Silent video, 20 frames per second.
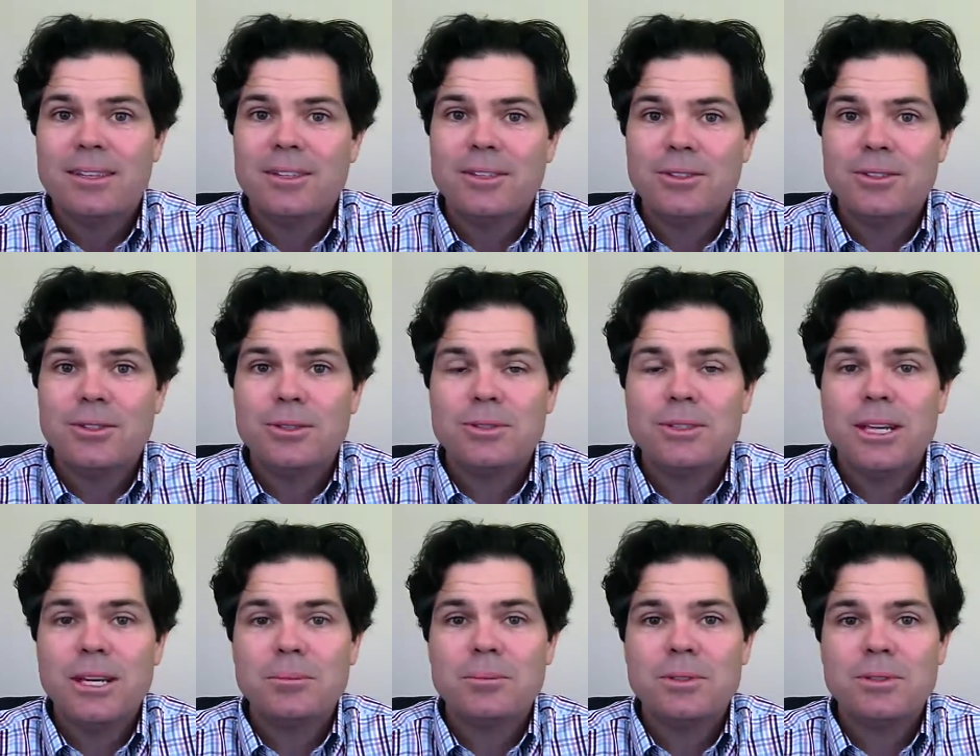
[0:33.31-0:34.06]
There are two
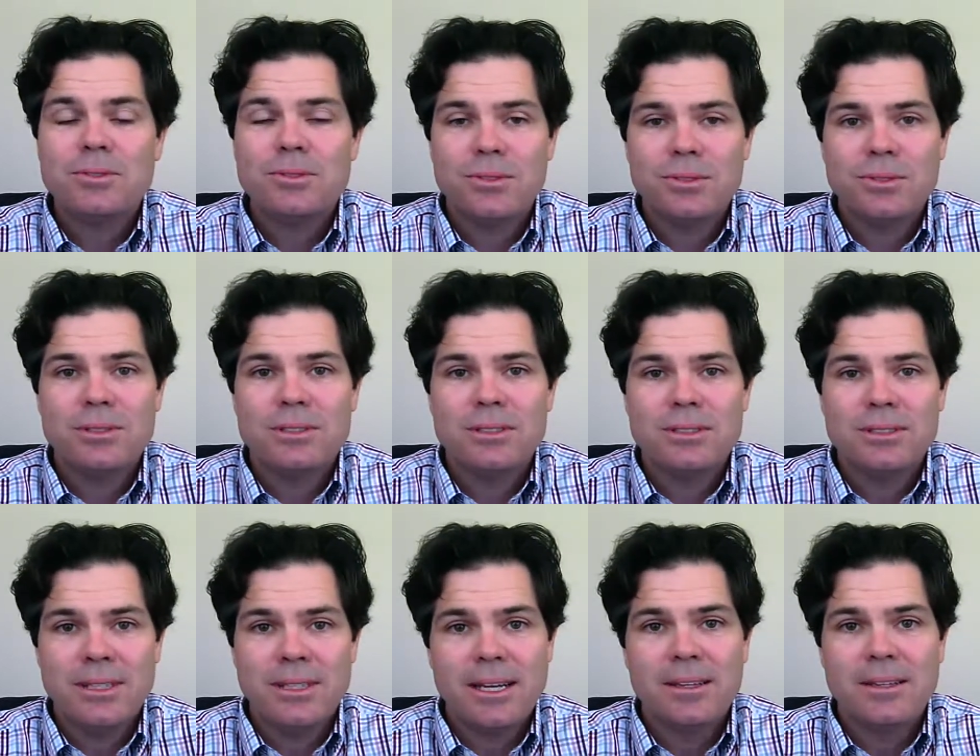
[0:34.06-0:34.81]
types of
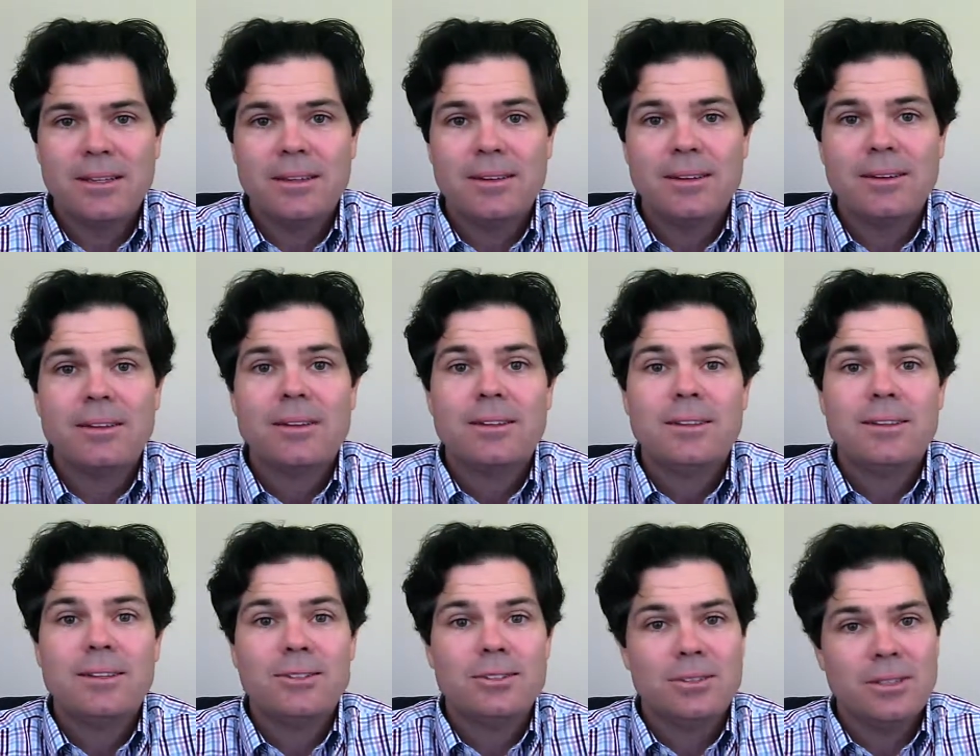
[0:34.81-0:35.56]
sources out there.
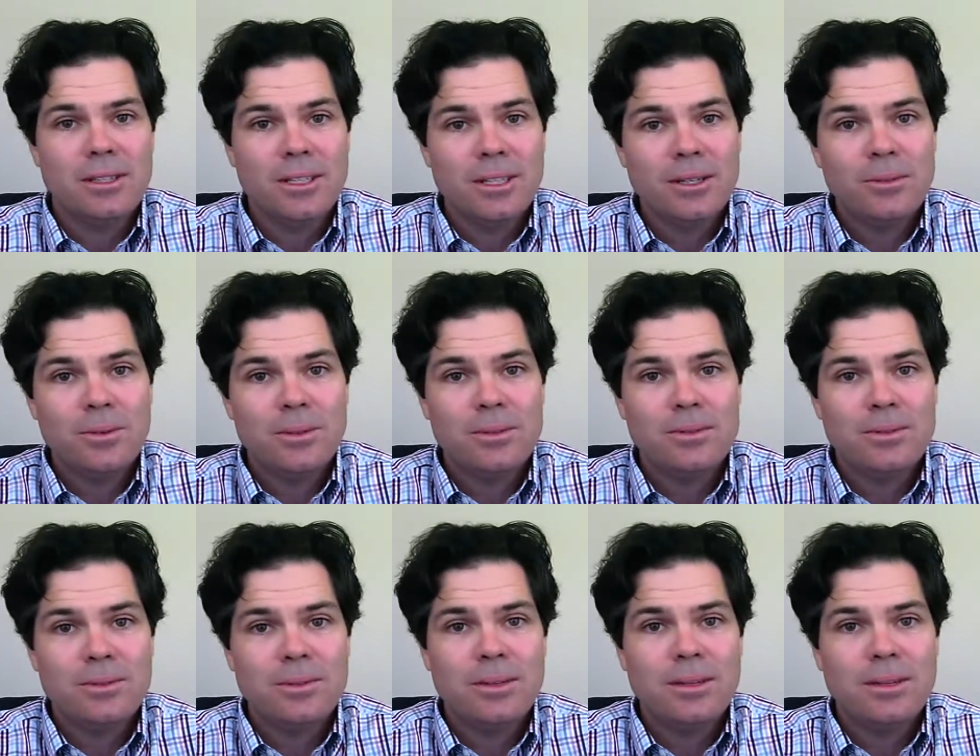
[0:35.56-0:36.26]
There's liquid